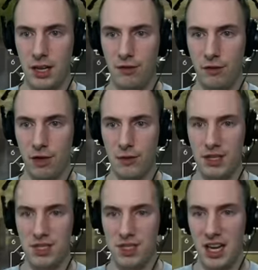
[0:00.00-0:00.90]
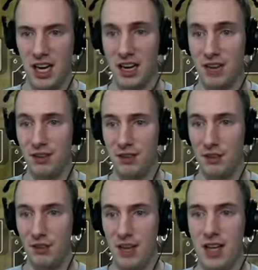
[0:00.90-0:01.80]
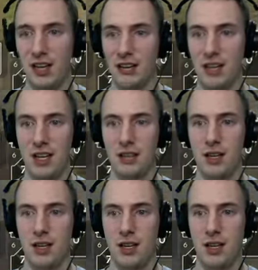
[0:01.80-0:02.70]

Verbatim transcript: in from the side. The Fey is actually,